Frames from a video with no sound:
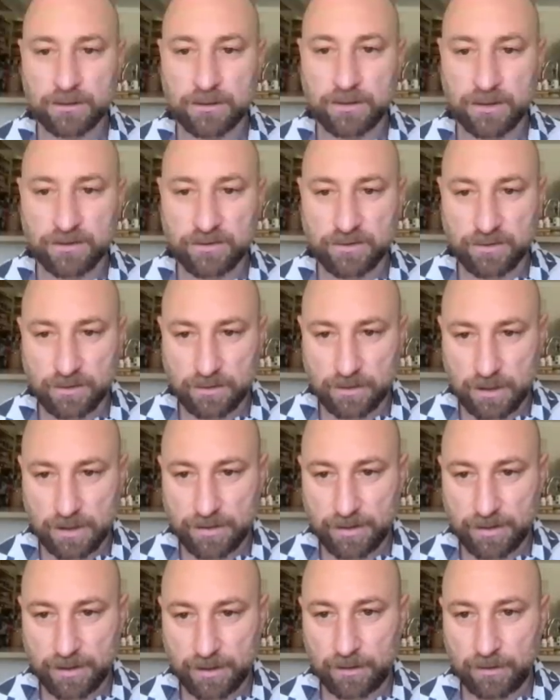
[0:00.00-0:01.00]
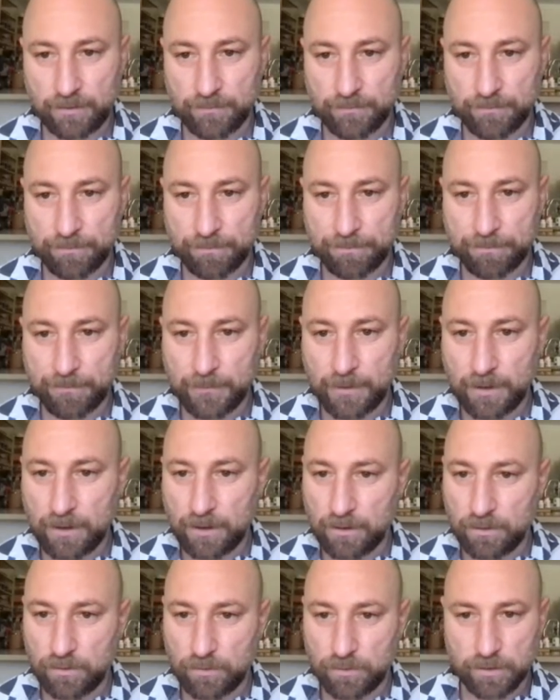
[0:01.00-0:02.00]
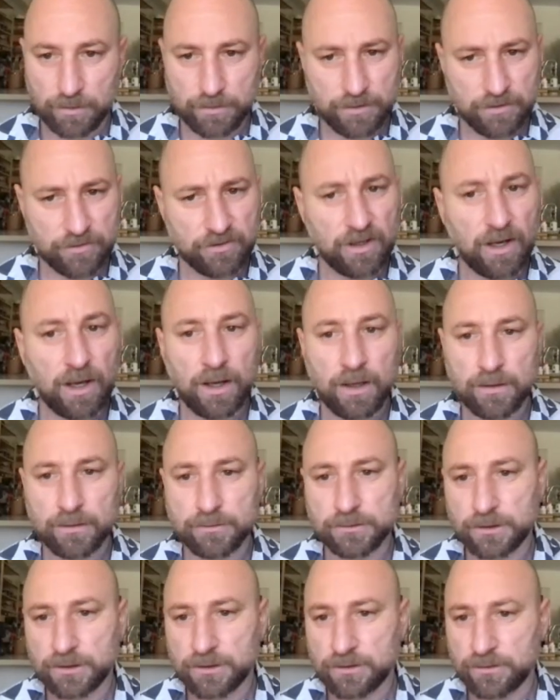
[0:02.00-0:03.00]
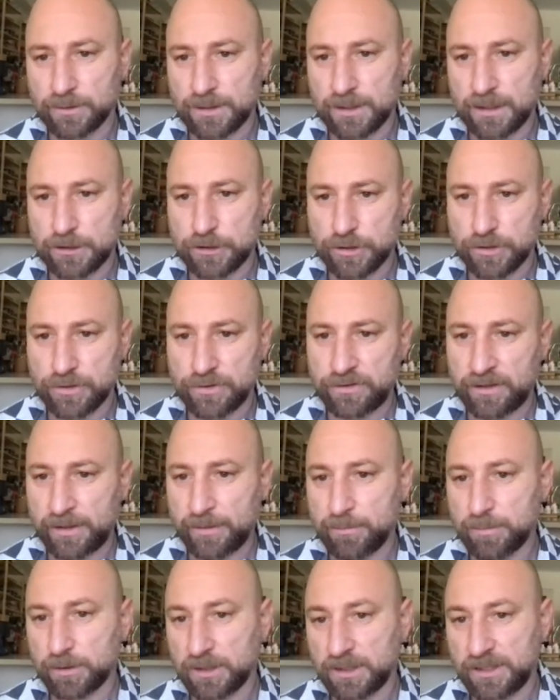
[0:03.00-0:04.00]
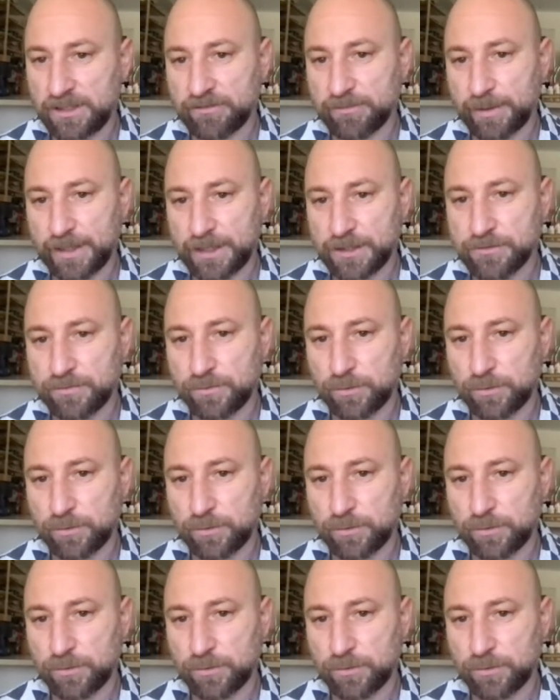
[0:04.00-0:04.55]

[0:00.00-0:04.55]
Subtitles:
Another child does nothing or does not, is what that should say.